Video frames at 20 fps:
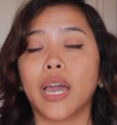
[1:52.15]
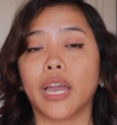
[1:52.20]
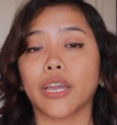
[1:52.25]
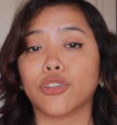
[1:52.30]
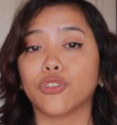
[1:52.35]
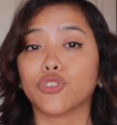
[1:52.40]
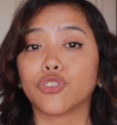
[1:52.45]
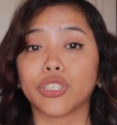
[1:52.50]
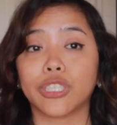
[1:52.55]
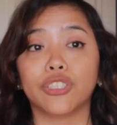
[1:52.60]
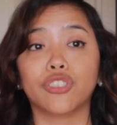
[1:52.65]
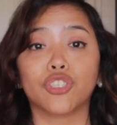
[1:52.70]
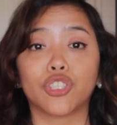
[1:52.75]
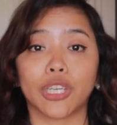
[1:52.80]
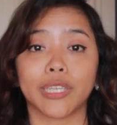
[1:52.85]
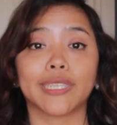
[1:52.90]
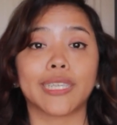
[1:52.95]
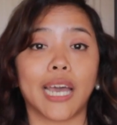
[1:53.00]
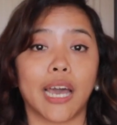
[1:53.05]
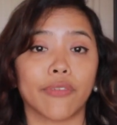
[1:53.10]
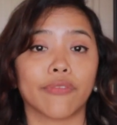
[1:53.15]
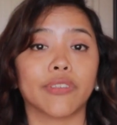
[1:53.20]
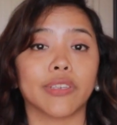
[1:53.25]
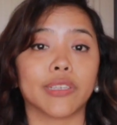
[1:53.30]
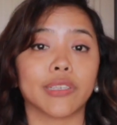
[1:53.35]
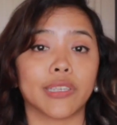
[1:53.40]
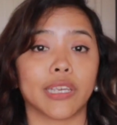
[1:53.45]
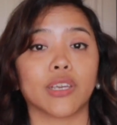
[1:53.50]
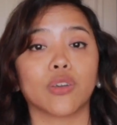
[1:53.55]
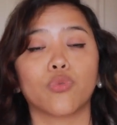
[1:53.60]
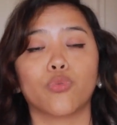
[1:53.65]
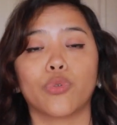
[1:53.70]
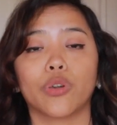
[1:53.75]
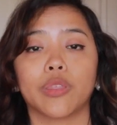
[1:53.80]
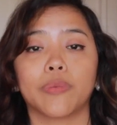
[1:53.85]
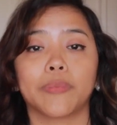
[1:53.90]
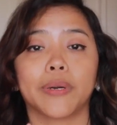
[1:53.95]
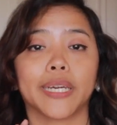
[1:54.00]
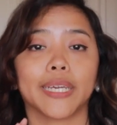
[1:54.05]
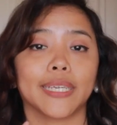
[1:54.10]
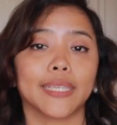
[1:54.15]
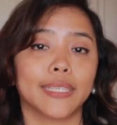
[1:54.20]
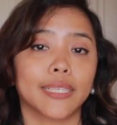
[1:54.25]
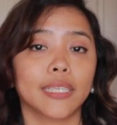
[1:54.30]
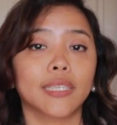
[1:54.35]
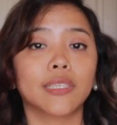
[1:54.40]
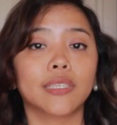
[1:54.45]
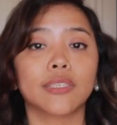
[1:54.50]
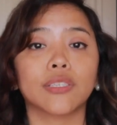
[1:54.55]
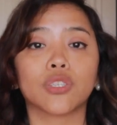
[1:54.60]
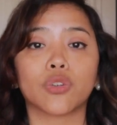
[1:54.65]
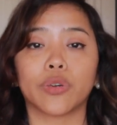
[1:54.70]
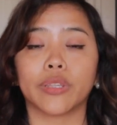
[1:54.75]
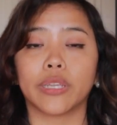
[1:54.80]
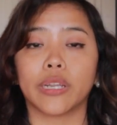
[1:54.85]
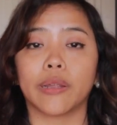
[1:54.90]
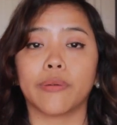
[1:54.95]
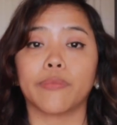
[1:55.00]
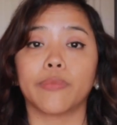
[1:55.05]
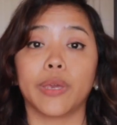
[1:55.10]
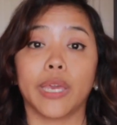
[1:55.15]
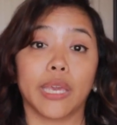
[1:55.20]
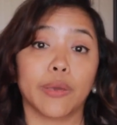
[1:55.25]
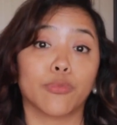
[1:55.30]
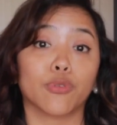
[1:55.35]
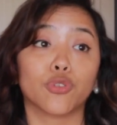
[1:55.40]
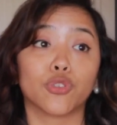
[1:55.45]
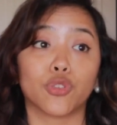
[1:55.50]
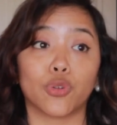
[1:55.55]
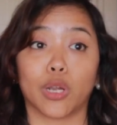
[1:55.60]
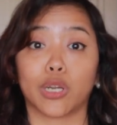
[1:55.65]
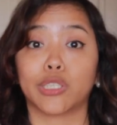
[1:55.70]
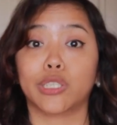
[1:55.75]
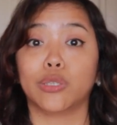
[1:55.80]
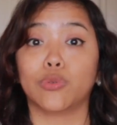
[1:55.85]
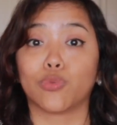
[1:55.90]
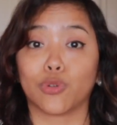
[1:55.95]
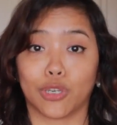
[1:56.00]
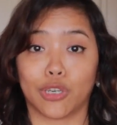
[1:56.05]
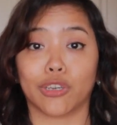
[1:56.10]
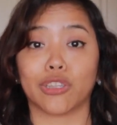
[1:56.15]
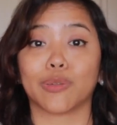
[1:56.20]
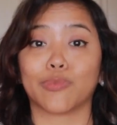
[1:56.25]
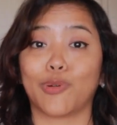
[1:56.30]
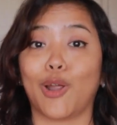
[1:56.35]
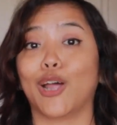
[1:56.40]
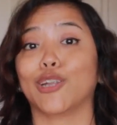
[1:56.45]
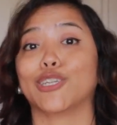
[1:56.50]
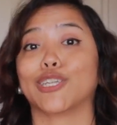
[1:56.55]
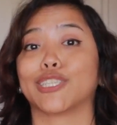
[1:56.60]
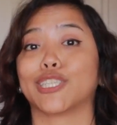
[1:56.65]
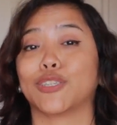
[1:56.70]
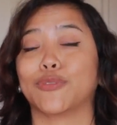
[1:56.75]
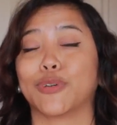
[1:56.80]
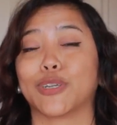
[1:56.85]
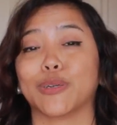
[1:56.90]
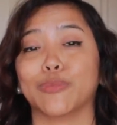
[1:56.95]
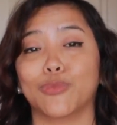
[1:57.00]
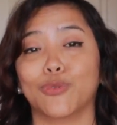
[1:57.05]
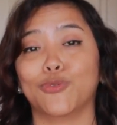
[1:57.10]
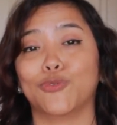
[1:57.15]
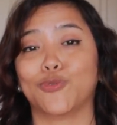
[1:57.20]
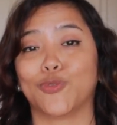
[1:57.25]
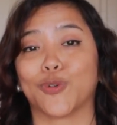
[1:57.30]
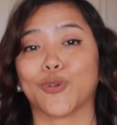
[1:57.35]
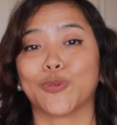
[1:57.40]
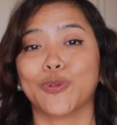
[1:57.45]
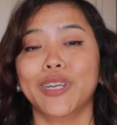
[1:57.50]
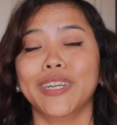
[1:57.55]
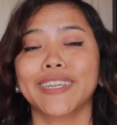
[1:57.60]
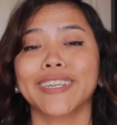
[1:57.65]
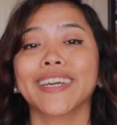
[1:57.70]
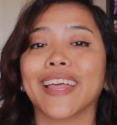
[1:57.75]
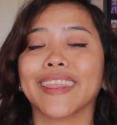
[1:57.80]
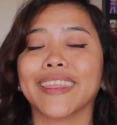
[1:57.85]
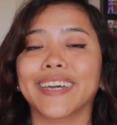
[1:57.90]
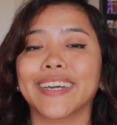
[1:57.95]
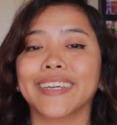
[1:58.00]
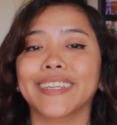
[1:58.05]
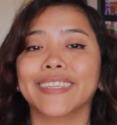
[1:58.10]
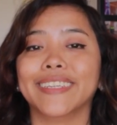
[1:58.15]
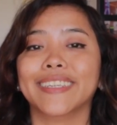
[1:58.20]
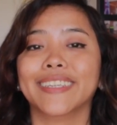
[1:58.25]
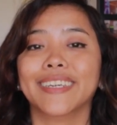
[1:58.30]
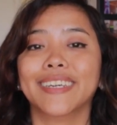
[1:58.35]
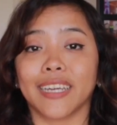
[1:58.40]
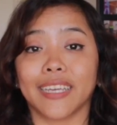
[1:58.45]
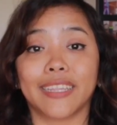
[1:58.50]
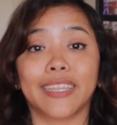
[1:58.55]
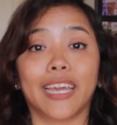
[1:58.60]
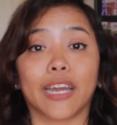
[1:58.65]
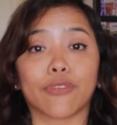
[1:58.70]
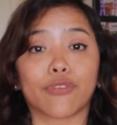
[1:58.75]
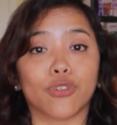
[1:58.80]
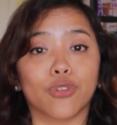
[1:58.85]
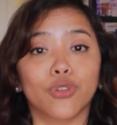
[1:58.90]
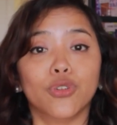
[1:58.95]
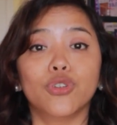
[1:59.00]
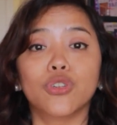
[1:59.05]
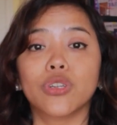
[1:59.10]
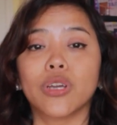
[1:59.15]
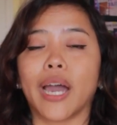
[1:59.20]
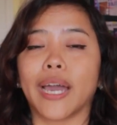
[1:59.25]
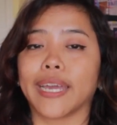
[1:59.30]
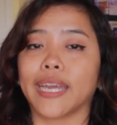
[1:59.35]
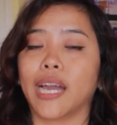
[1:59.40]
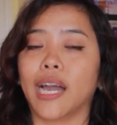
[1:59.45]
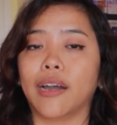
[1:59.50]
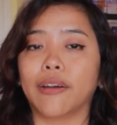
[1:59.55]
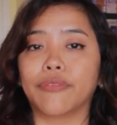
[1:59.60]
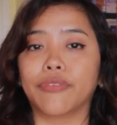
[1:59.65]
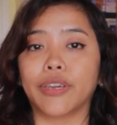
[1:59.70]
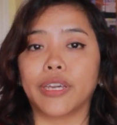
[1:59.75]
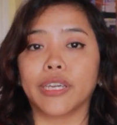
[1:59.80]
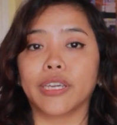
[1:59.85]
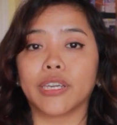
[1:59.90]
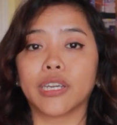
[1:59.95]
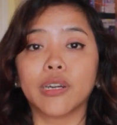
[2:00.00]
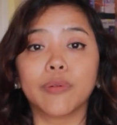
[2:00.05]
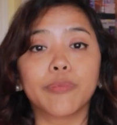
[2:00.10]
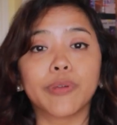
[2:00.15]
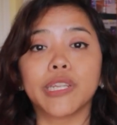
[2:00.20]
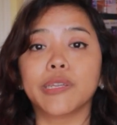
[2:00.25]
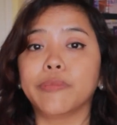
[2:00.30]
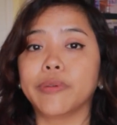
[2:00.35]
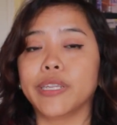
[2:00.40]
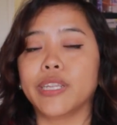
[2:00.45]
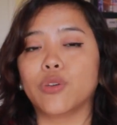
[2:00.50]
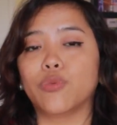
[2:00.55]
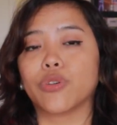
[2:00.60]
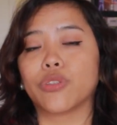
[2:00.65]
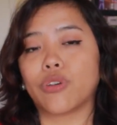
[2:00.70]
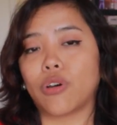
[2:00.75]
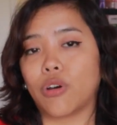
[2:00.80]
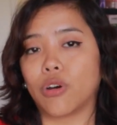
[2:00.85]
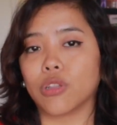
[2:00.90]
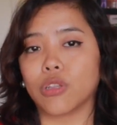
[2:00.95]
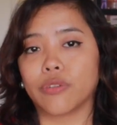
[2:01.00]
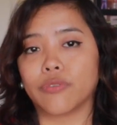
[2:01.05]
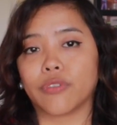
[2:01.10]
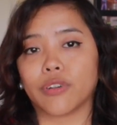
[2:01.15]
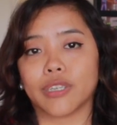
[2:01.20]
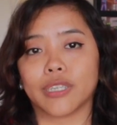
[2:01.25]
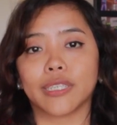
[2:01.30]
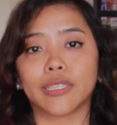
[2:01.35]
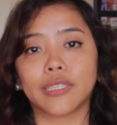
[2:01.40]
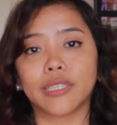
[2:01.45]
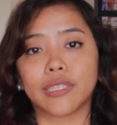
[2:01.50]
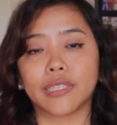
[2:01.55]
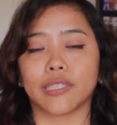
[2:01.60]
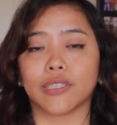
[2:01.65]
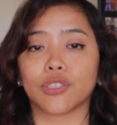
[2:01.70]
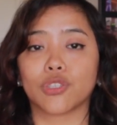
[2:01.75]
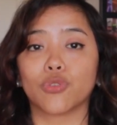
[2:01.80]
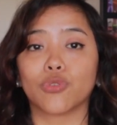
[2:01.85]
I usually just have the sync with my assistant, so then I'm able to actually work on the projects I want to move forward. And then in the afternoon, I have a company meeting with all of our assistants.